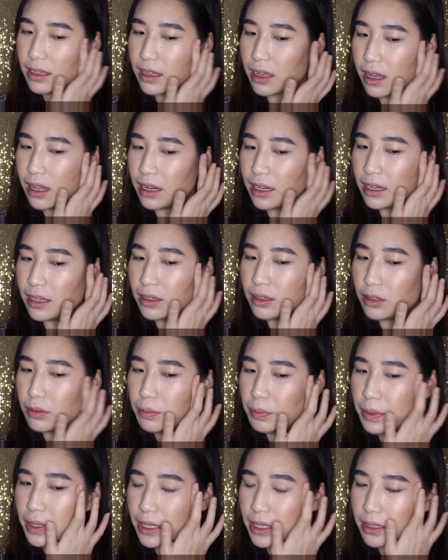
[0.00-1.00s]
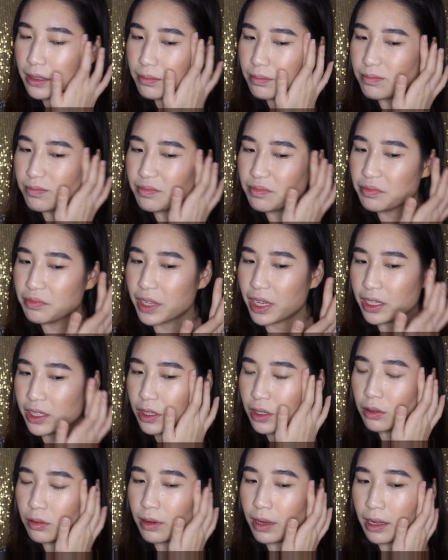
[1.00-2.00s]
a little bit
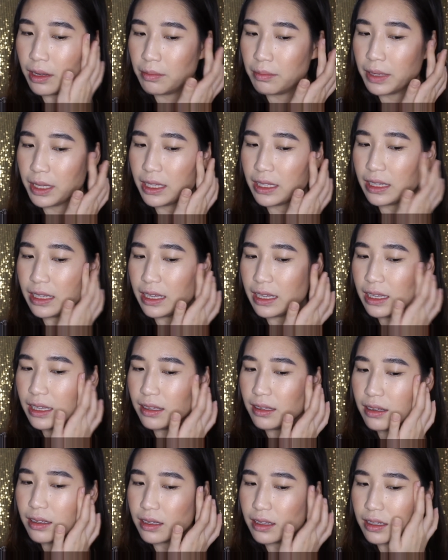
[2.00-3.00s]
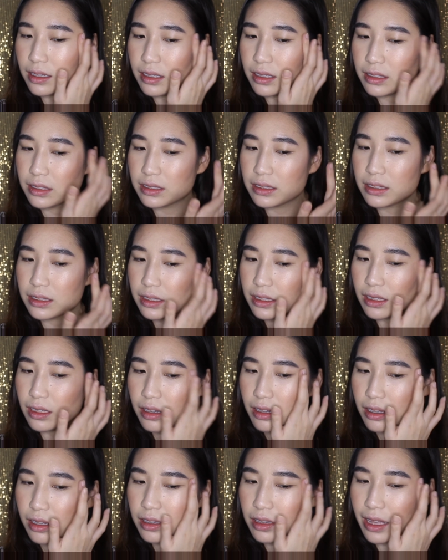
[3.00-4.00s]
underwhelmingly because
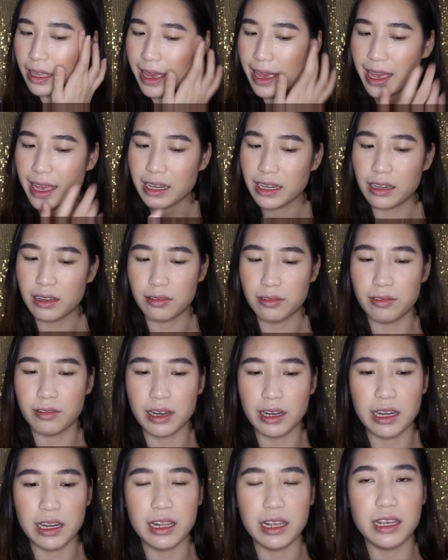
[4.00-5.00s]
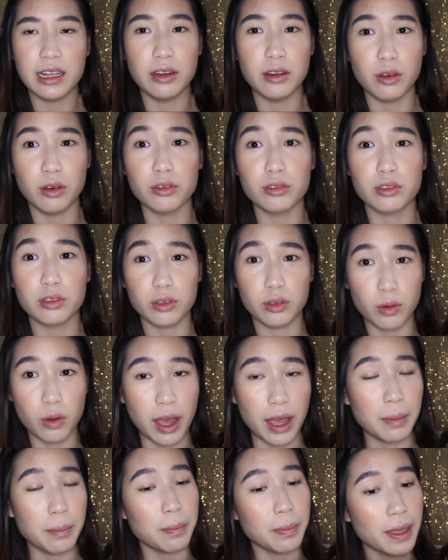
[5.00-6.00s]
on the hand it really looked
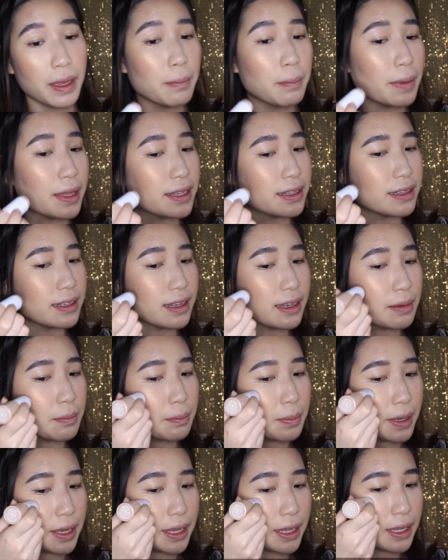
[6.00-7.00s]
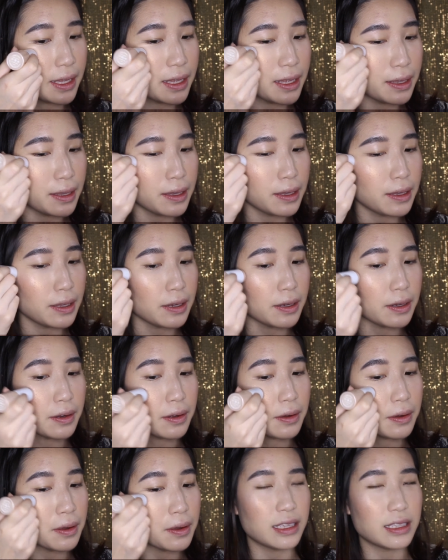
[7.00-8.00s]
quite pigmented, but you
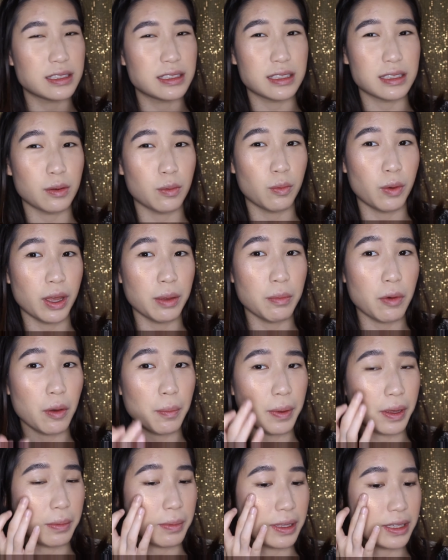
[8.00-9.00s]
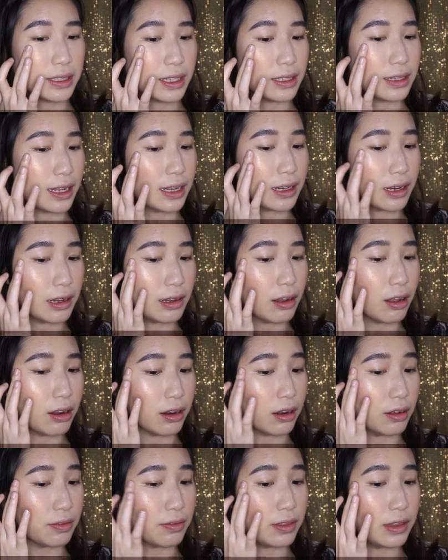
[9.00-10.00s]
know, it's way more pigmented than a lot
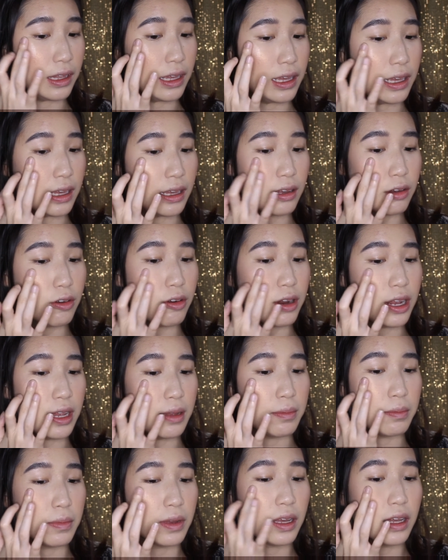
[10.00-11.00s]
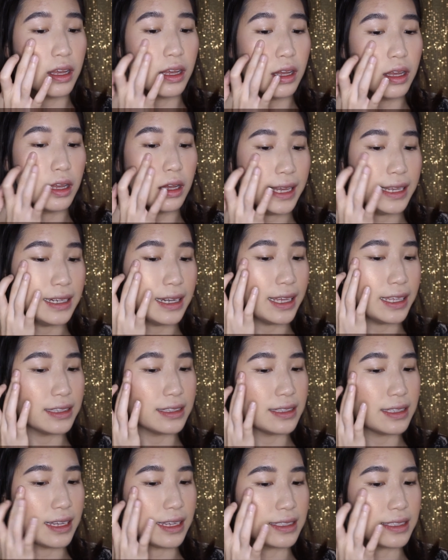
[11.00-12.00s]
of the cream highlight
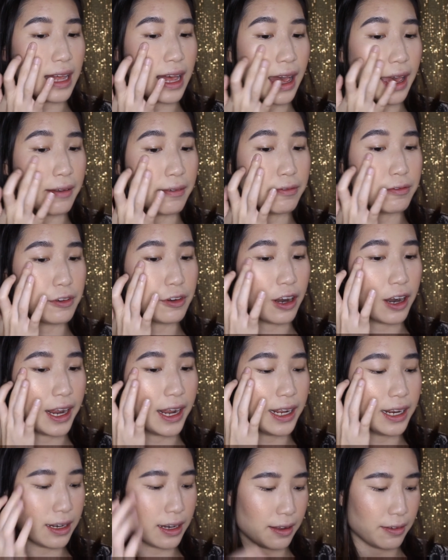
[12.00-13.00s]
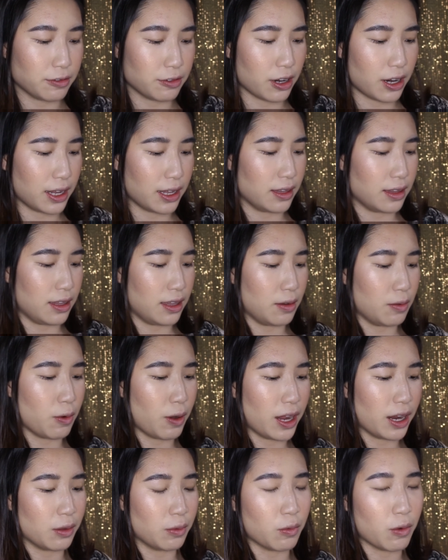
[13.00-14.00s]
sticks that I've tried. I've tried the
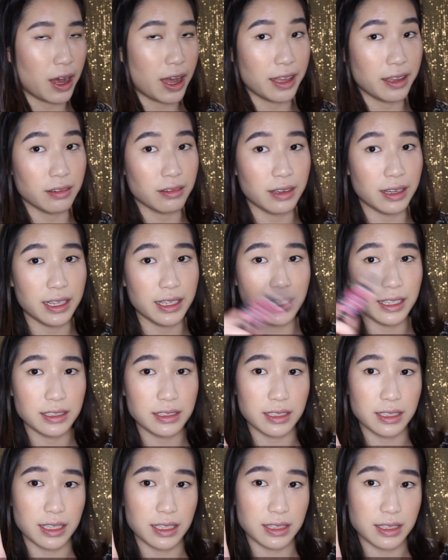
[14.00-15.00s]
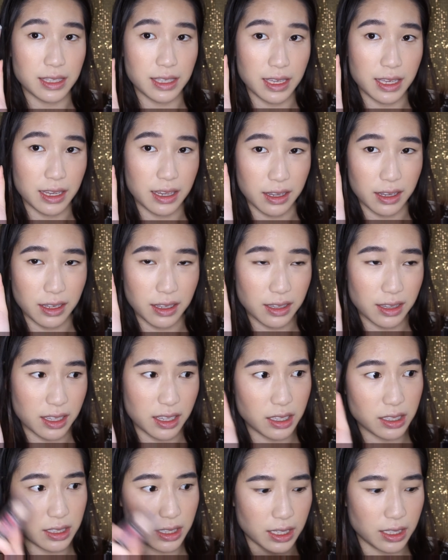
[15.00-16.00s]
Wet n Wild one, as you can see here.
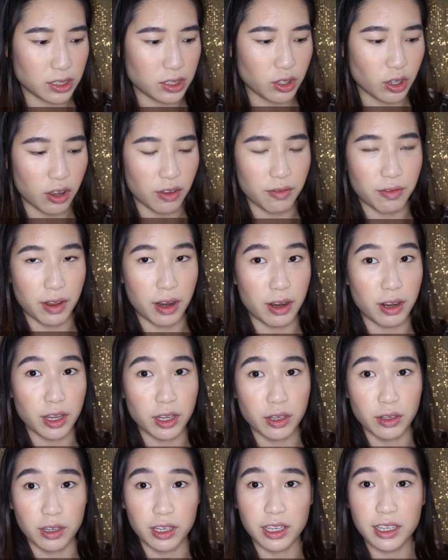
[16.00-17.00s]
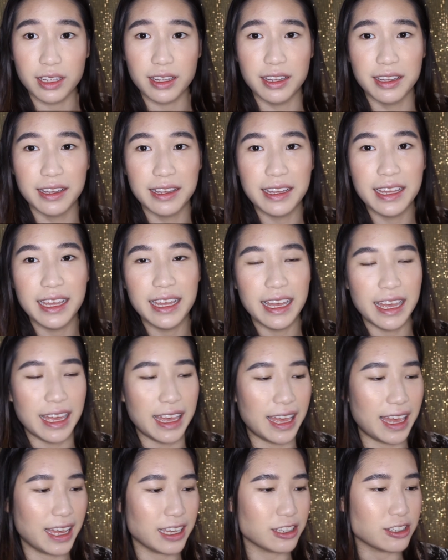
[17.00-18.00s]
This is not very good. It
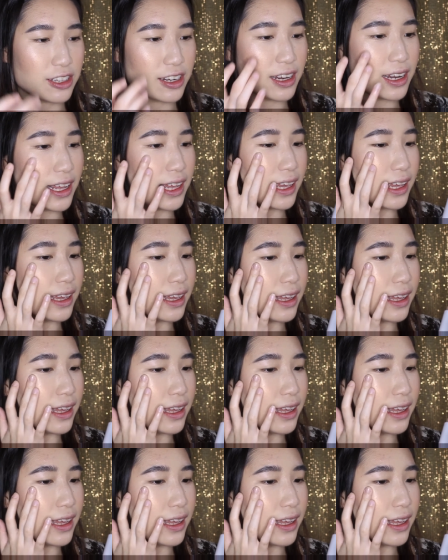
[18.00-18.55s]
actually